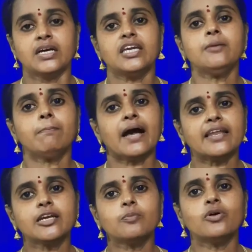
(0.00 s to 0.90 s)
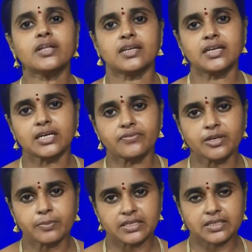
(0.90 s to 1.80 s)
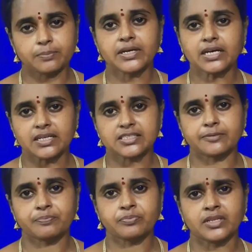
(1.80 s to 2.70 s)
In panic mode error recovery mechanism,